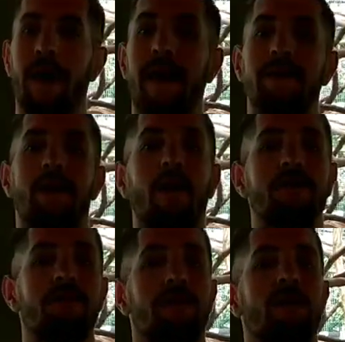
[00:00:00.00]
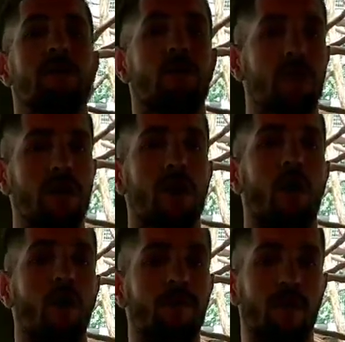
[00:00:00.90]
is going to be looking
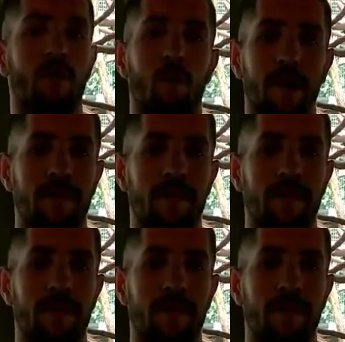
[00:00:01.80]
over what